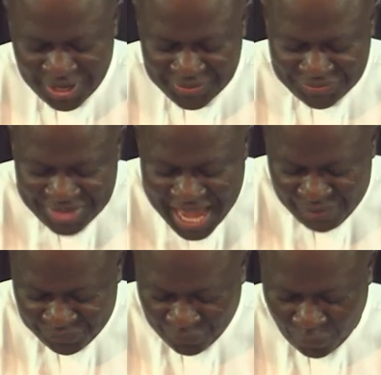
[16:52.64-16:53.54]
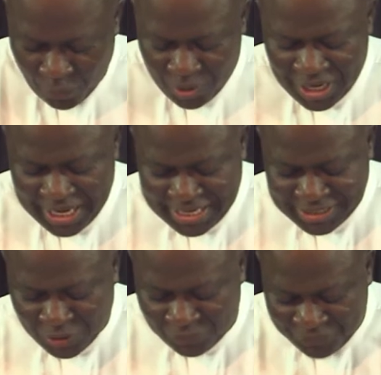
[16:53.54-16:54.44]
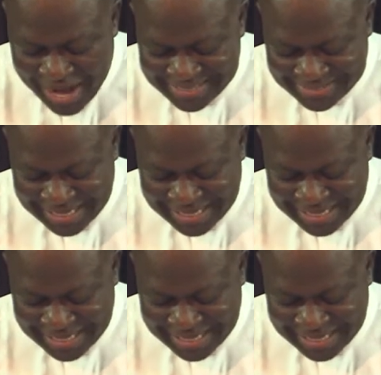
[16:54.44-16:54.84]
Therefore, it is of faith